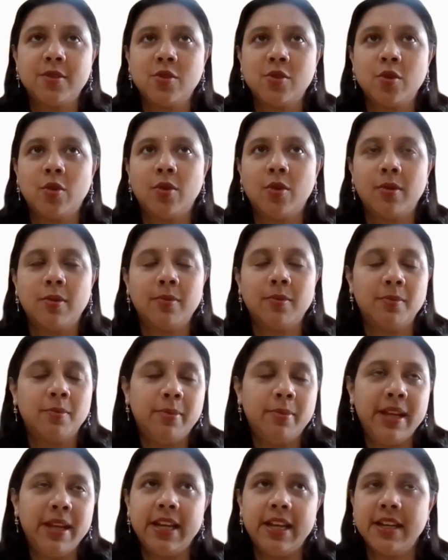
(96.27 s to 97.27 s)
So
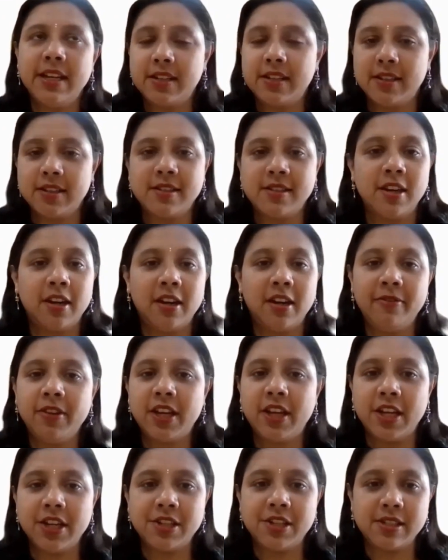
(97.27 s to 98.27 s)
be it
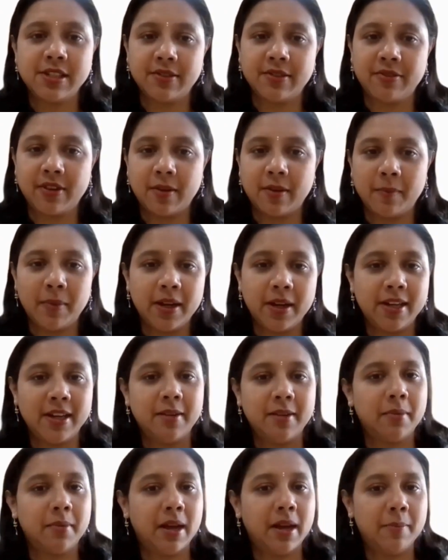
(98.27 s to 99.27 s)
certifications, I've
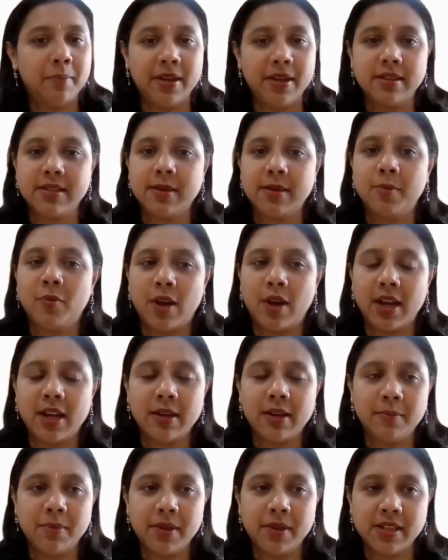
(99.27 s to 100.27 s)
completed my
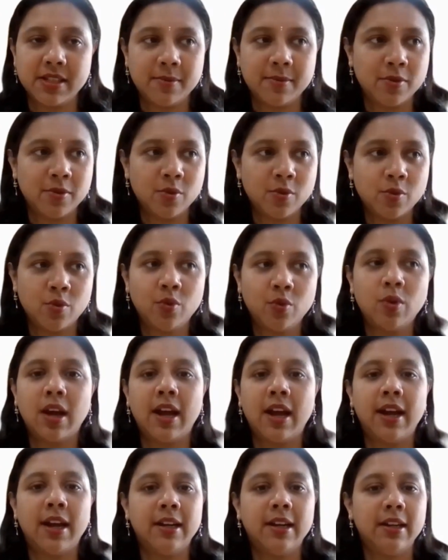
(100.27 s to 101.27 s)
PSM1, PSM2,
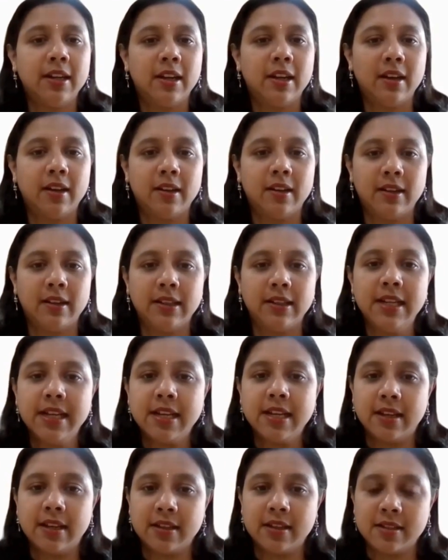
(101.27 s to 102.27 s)
and
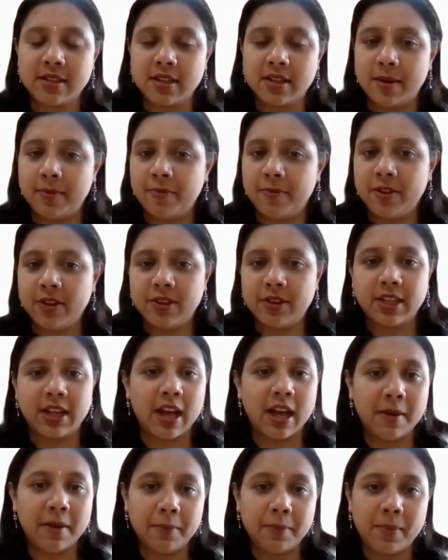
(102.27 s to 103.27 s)
the Scrum with
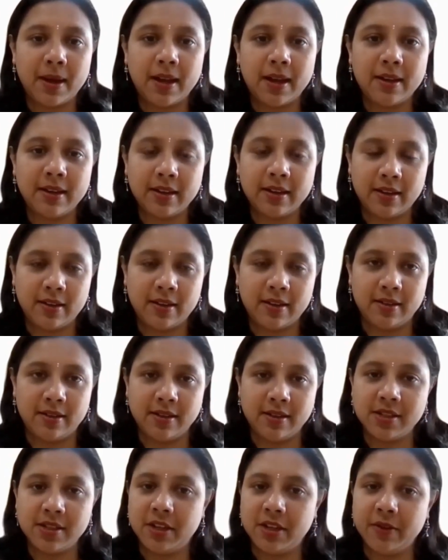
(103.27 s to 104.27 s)
Kanban
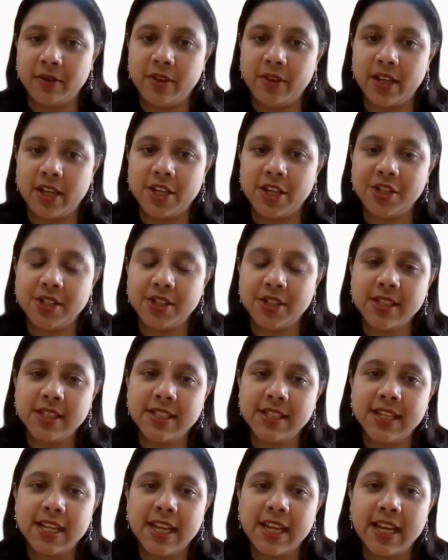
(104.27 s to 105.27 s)

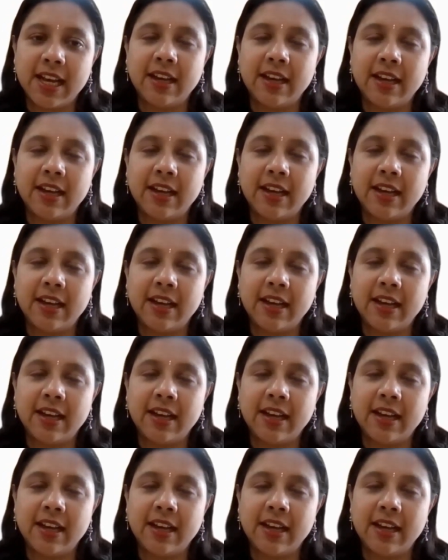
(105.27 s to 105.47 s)
certifications.